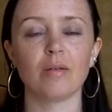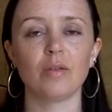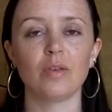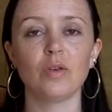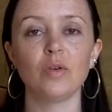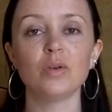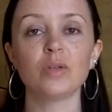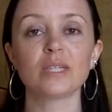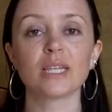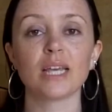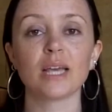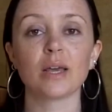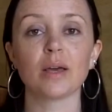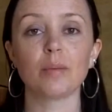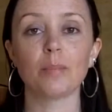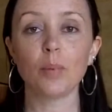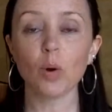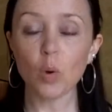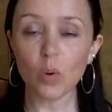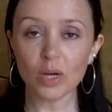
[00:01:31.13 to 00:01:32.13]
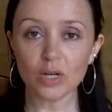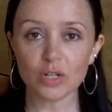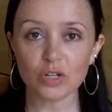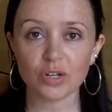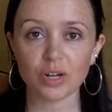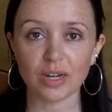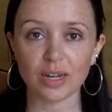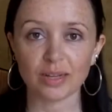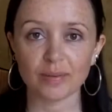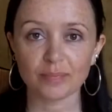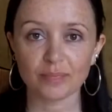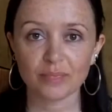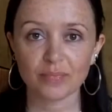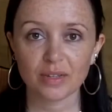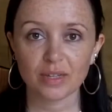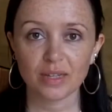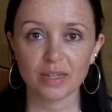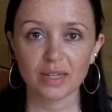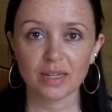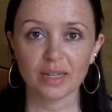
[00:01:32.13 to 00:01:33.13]
using poetry
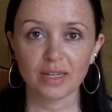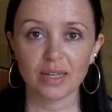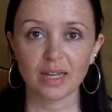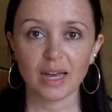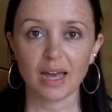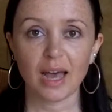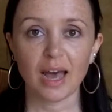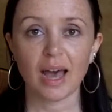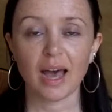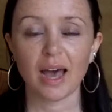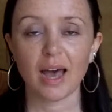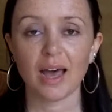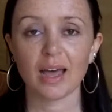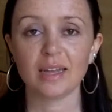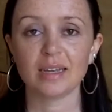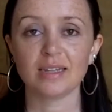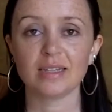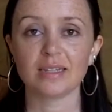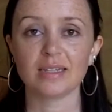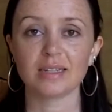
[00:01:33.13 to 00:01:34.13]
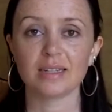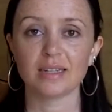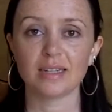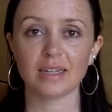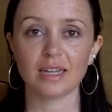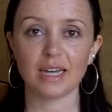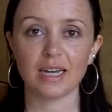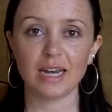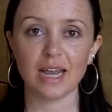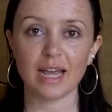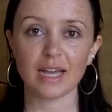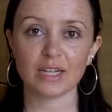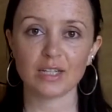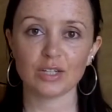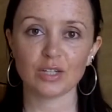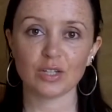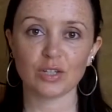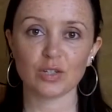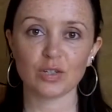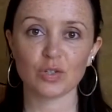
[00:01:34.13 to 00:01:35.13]
and
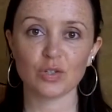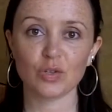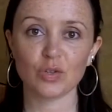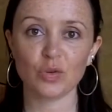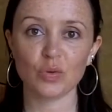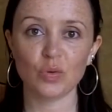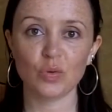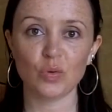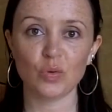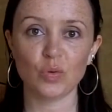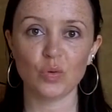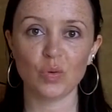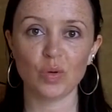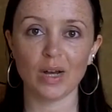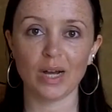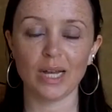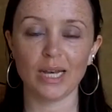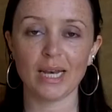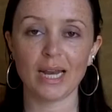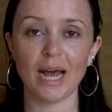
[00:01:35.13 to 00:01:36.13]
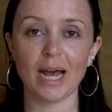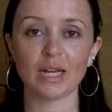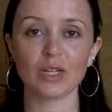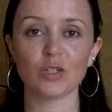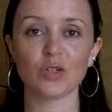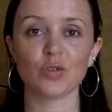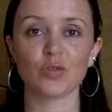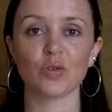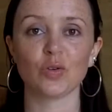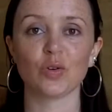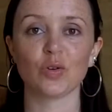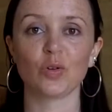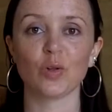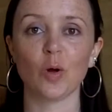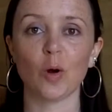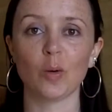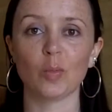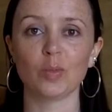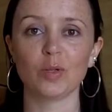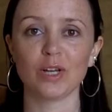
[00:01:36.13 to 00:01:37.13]
connecting to a natural
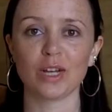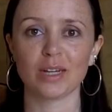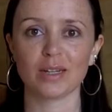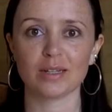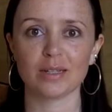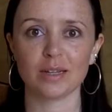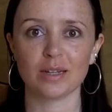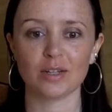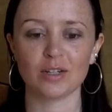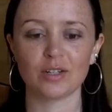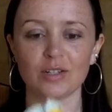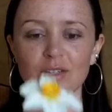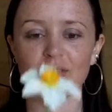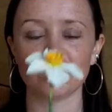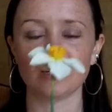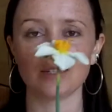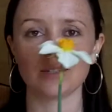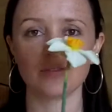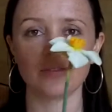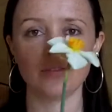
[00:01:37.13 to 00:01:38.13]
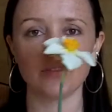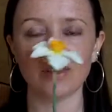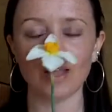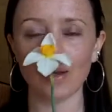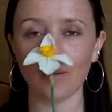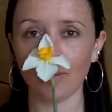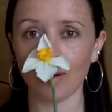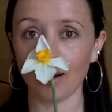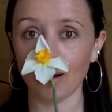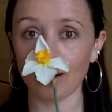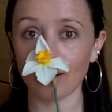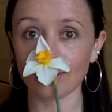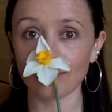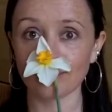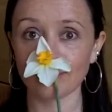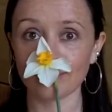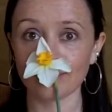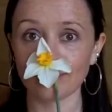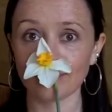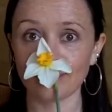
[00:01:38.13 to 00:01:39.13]
object such as this flower,
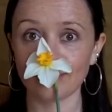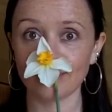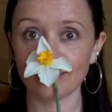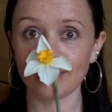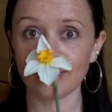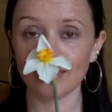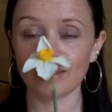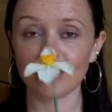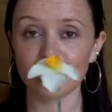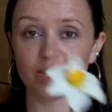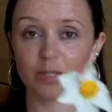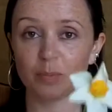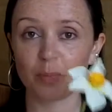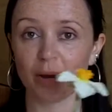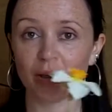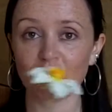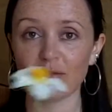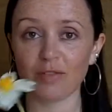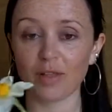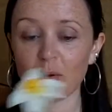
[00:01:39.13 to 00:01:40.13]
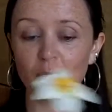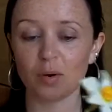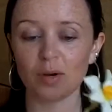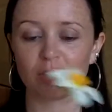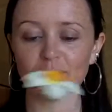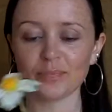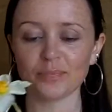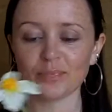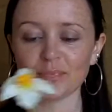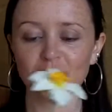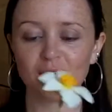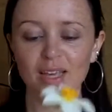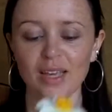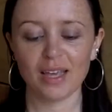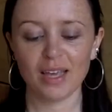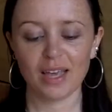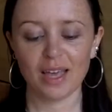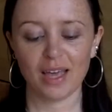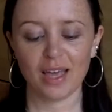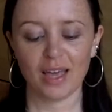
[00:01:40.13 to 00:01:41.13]
the spring flower,
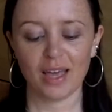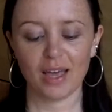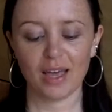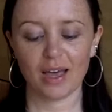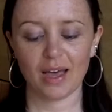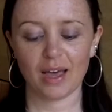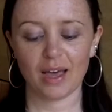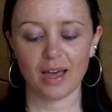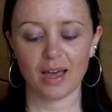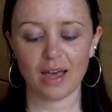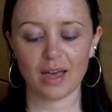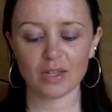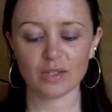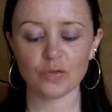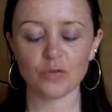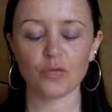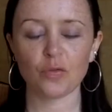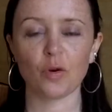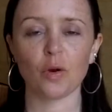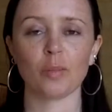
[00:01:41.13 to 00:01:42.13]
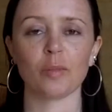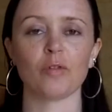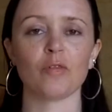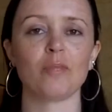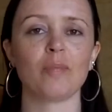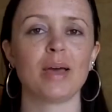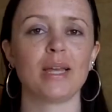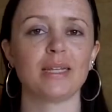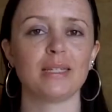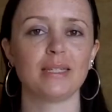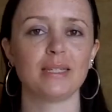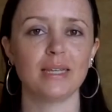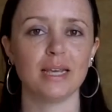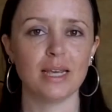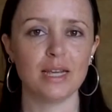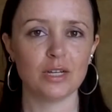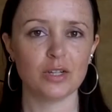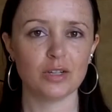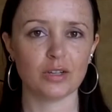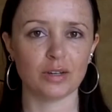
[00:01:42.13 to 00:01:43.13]
as a form of
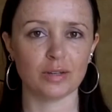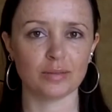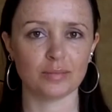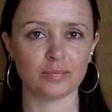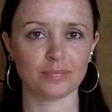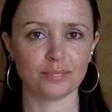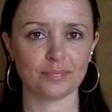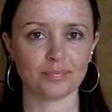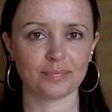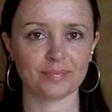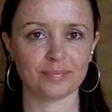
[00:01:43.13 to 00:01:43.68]
meditation.